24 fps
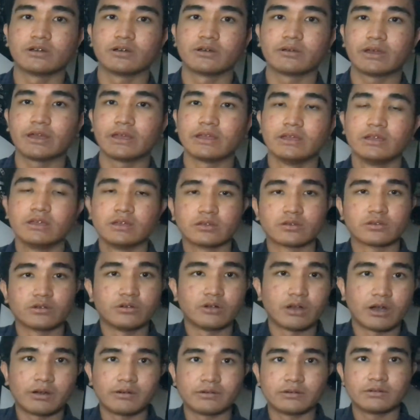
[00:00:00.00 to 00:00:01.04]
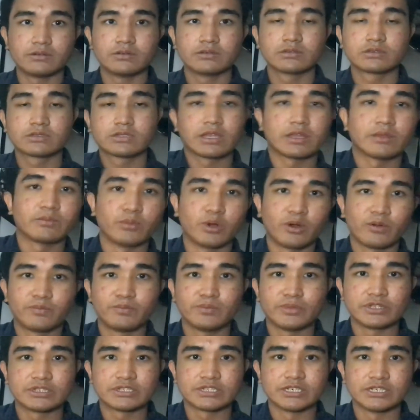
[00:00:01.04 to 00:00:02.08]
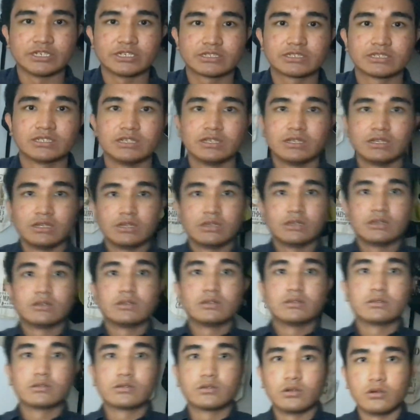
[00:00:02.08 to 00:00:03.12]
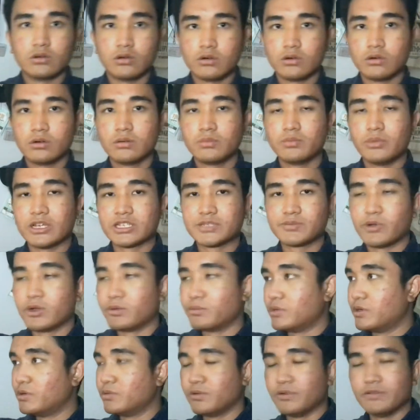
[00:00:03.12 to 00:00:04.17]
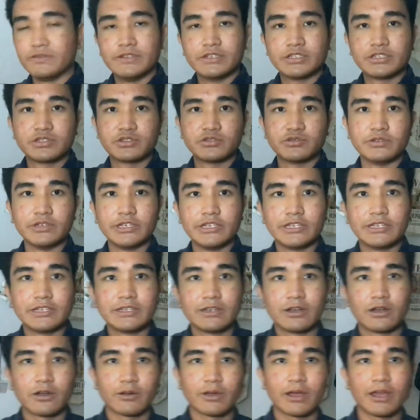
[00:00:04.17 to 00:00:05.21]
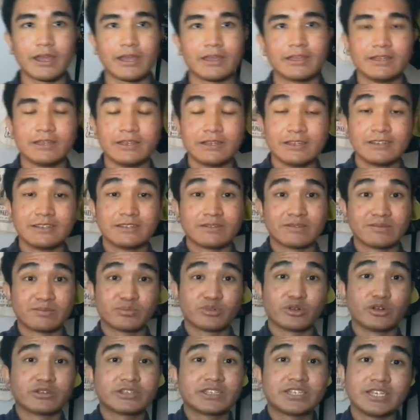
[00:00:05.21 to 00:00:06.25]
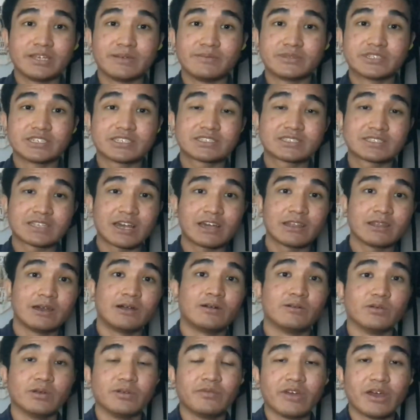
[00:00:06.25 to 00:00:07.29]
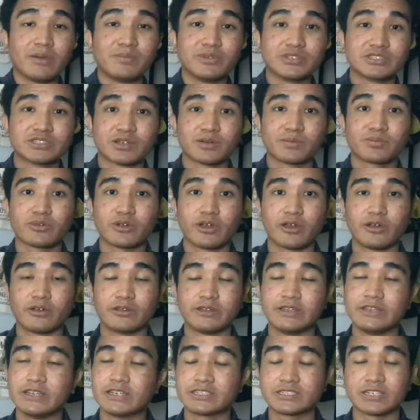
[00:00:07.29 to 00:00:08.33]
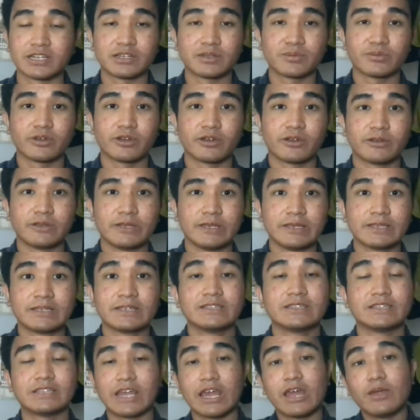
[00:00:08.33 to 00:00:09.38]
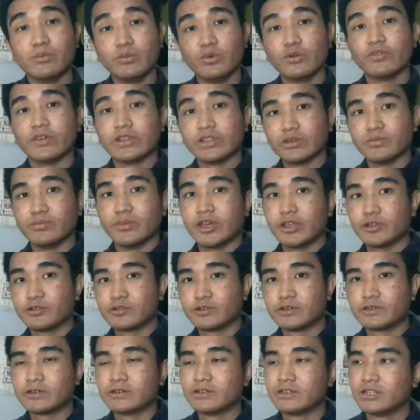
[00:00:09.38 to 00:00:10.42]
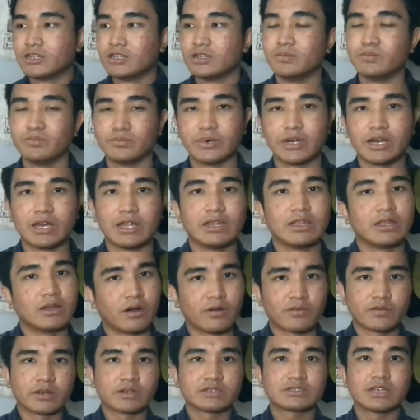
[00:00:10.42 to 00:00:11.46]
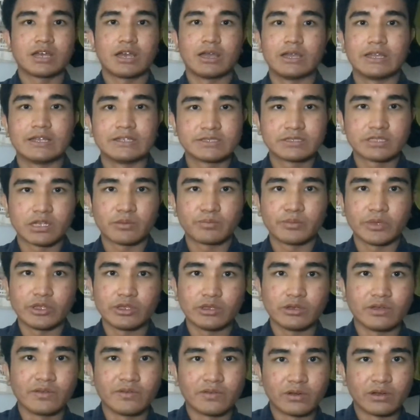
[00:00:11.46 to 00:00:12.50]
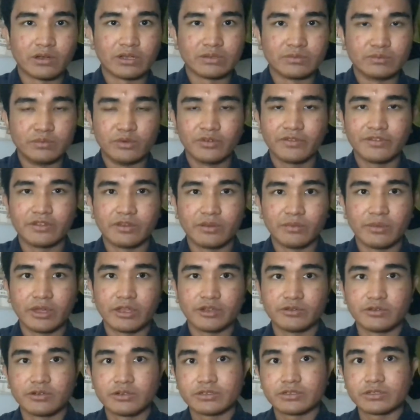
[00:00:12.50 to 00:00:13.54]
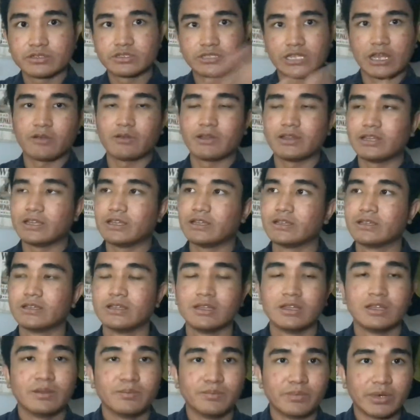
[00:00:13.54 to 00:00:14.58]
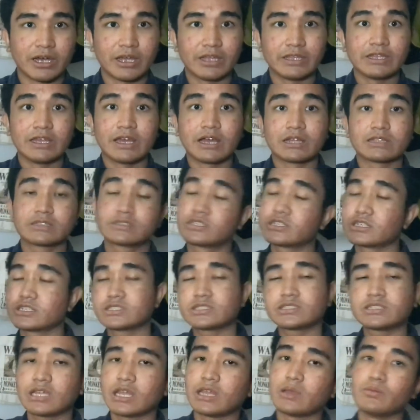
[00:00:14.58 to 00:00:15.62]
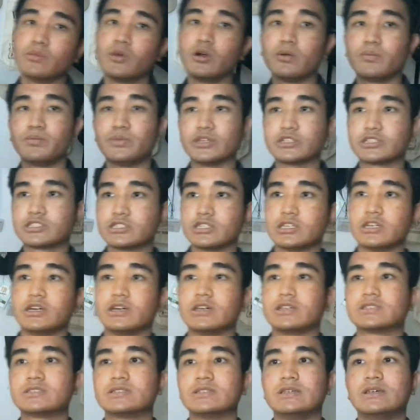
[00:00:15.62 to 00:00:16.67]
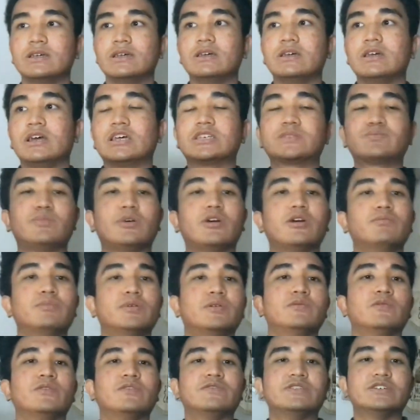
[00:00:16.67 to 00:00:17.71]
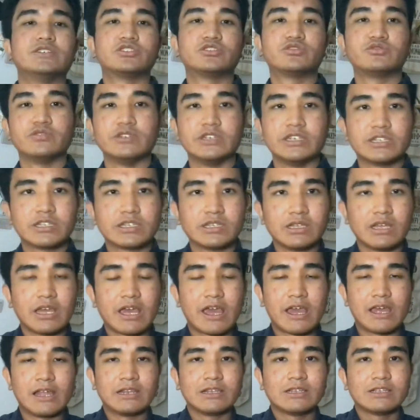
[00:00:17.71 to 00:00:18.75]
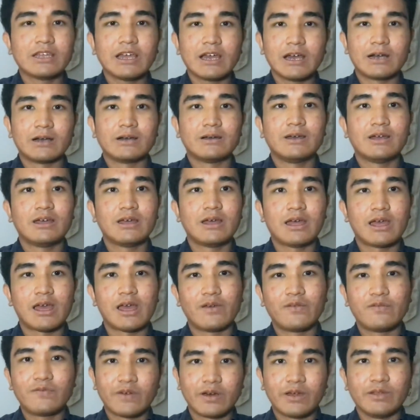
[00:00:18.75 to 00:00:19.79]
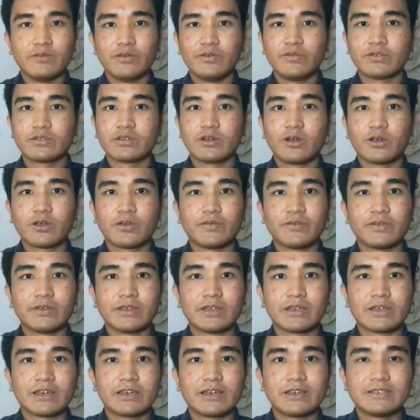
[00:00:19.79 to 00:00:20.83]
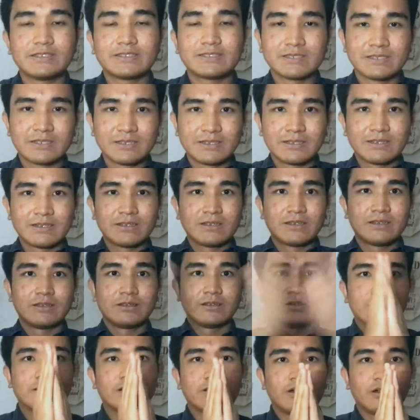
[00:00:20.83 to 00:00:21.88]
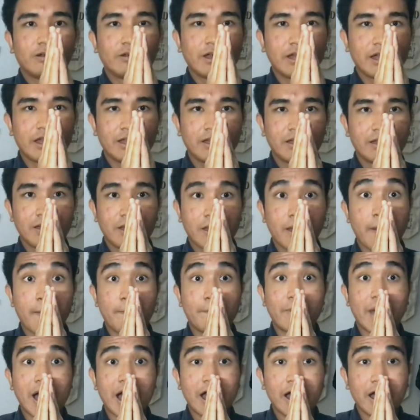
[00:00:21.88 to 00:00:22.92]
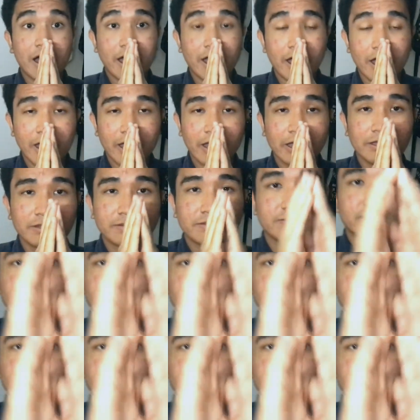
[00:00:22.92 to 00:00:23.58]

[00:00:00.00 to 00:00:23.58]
Alright, go out, take more pictures, go experiment with this tree. Alright, pro tip, just start out with aperture priority and shutter priority, then move into manual. But of course, I ain't stopping you if you want to move into manual directly. But yeah, just take more pictures, experiment with this tree, and yeah, have fun with photography, guys. Alright, bye.